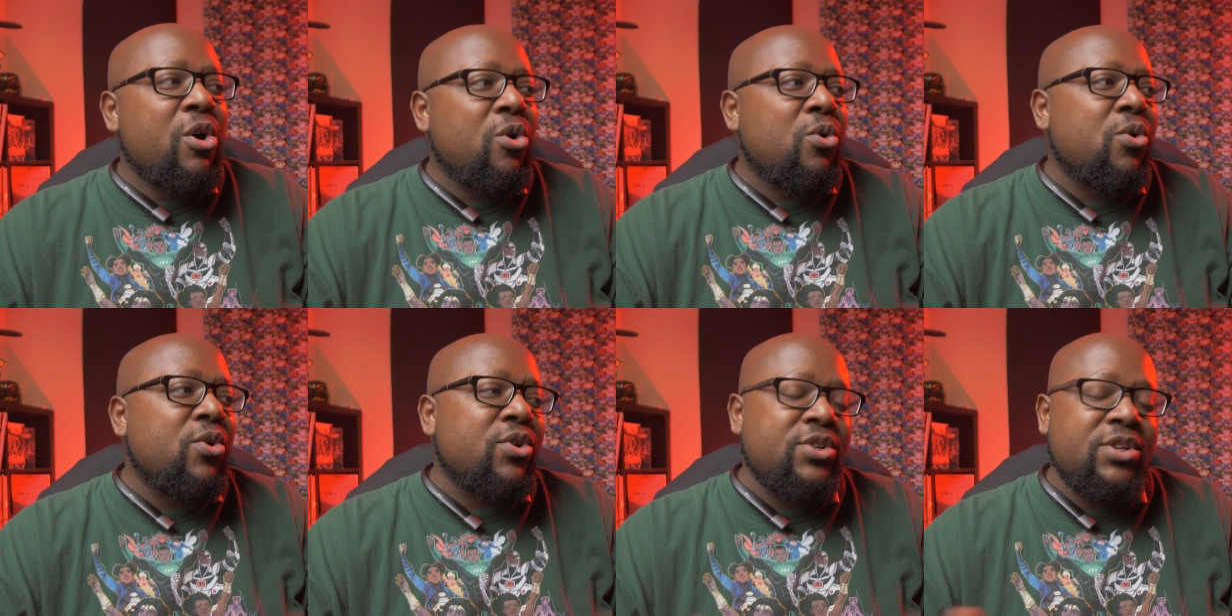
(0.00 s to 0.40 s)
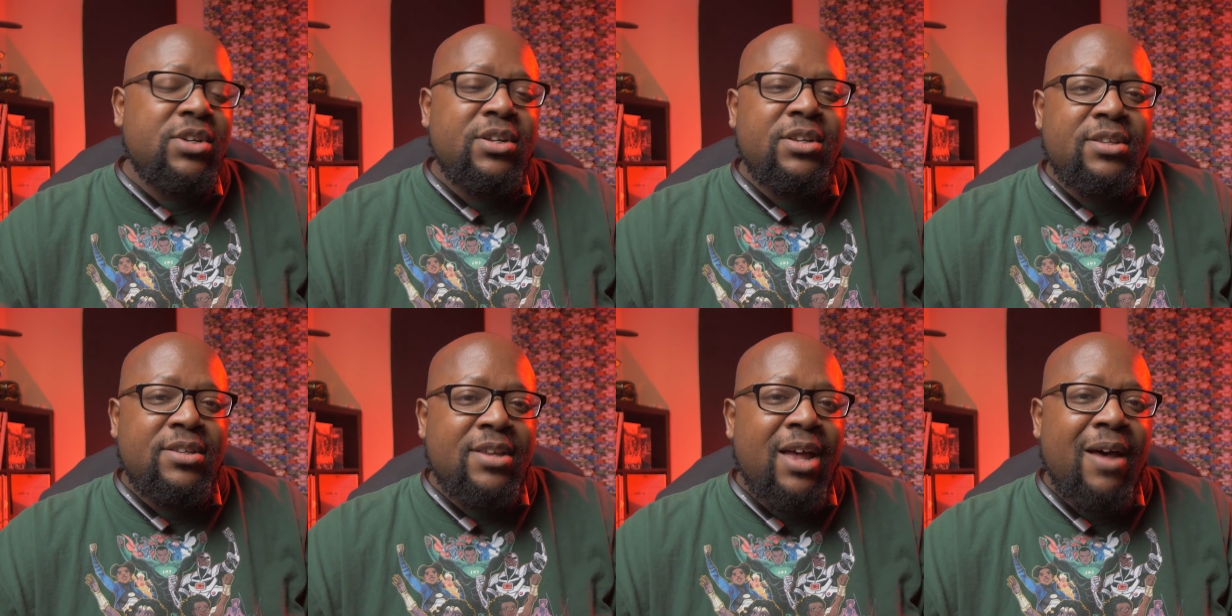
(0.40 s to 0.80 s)
or a
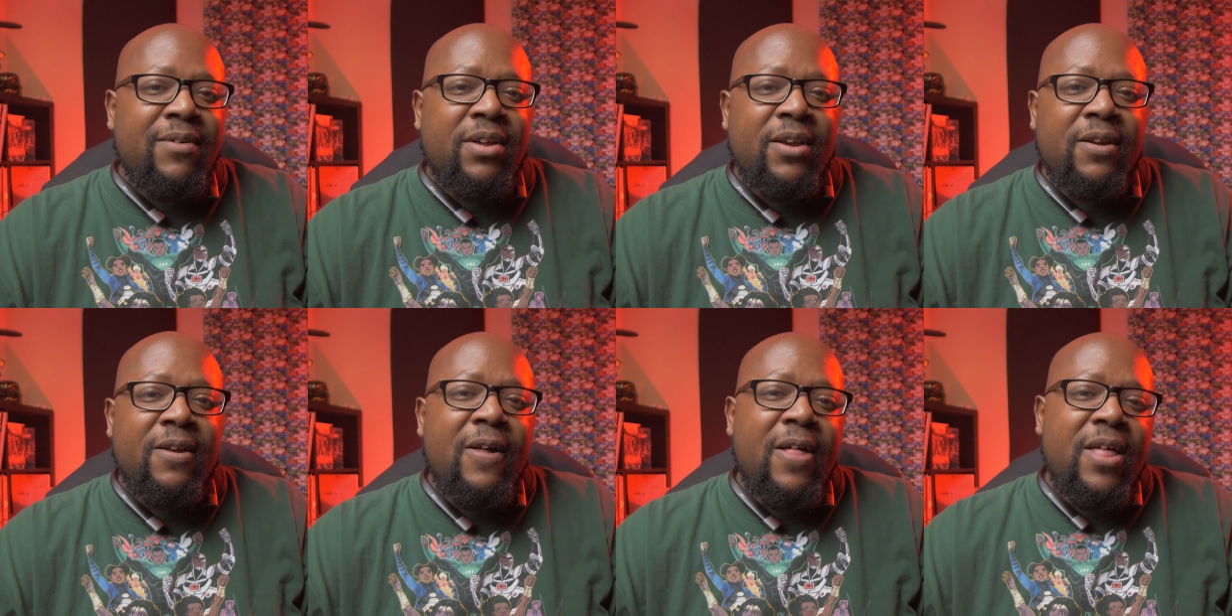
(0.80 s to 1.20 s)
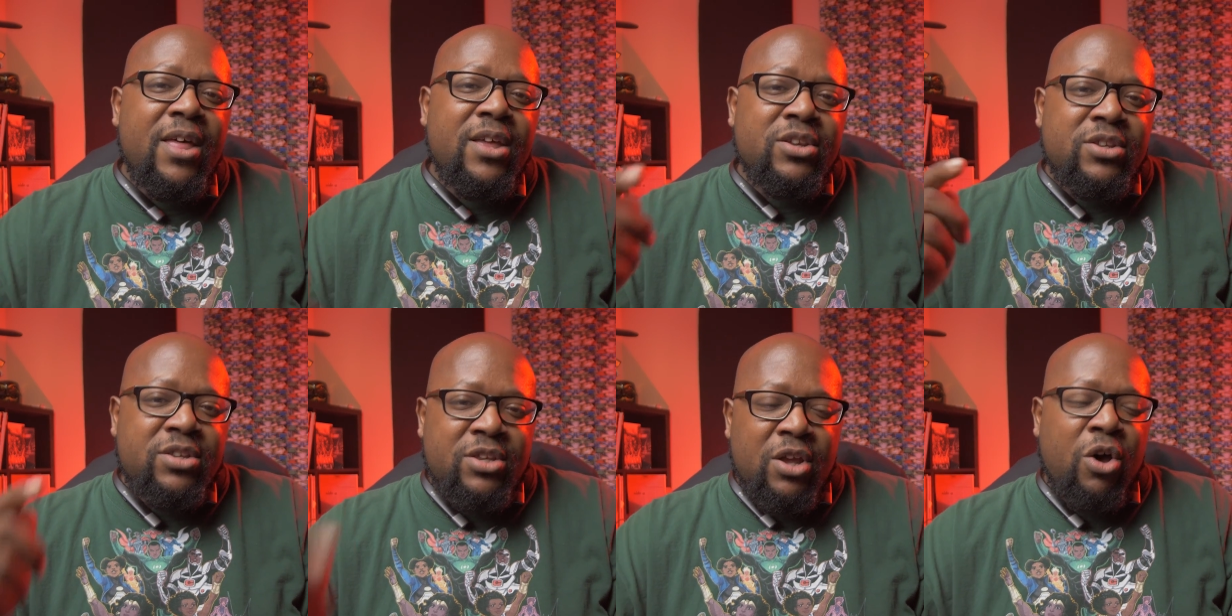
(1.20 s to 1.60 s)
G7.
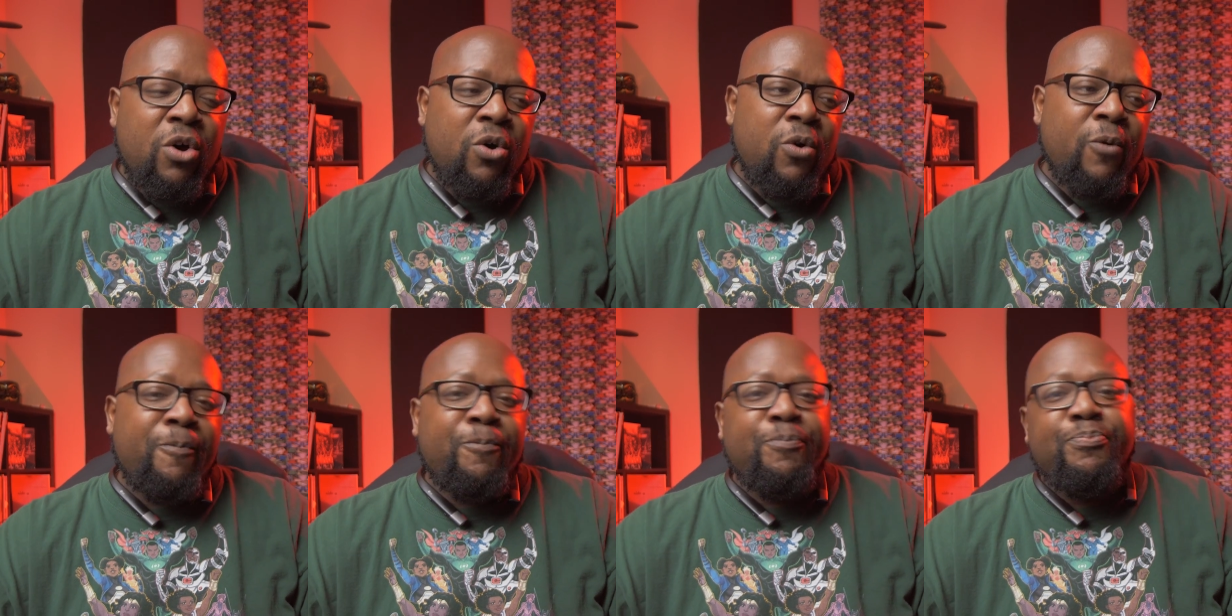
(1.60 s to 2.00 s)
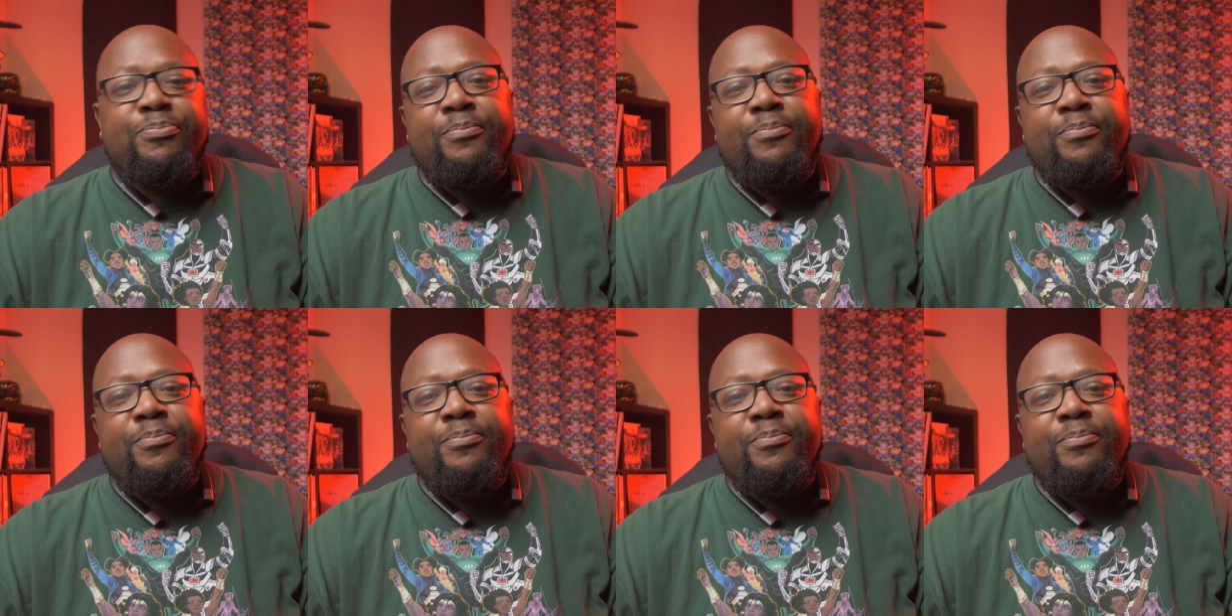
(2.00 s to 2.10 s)
So,